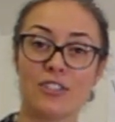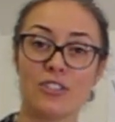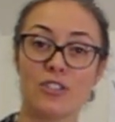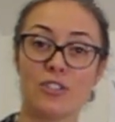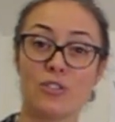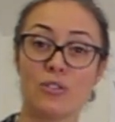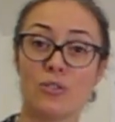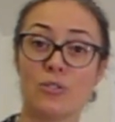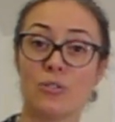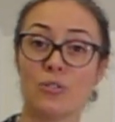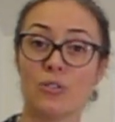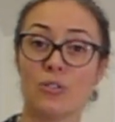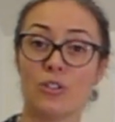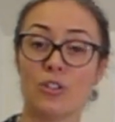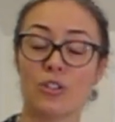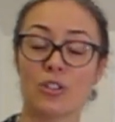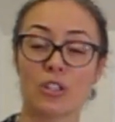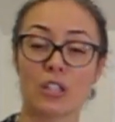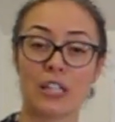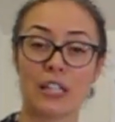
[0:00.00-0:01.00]
to
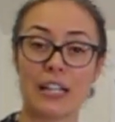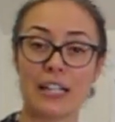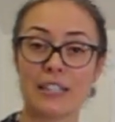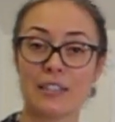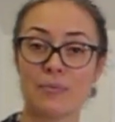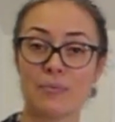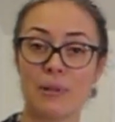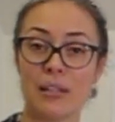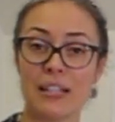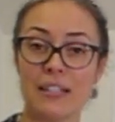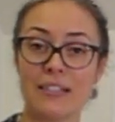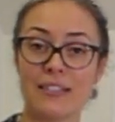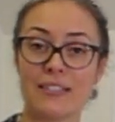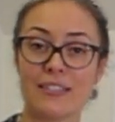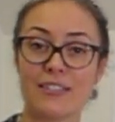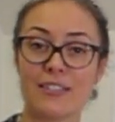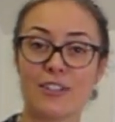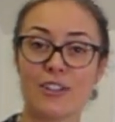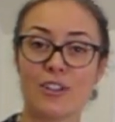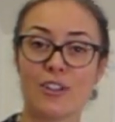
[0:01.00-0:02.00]
your
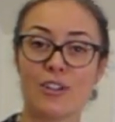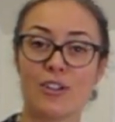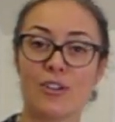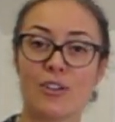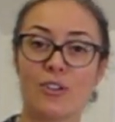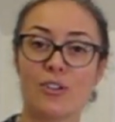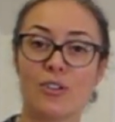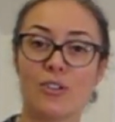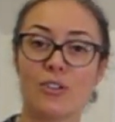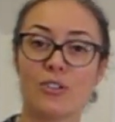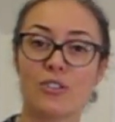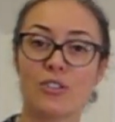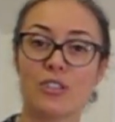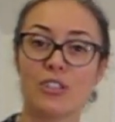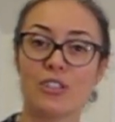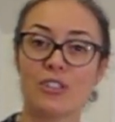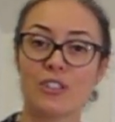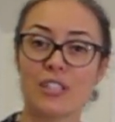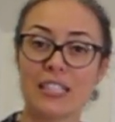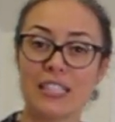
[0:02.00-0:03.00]
classmates or
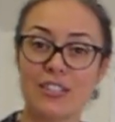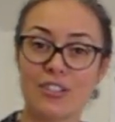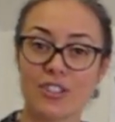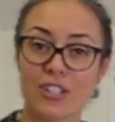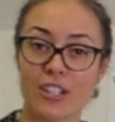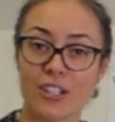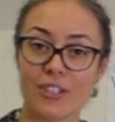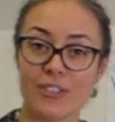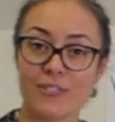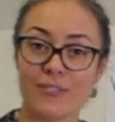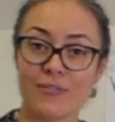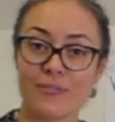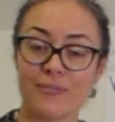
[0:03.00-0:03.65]
to your teacher?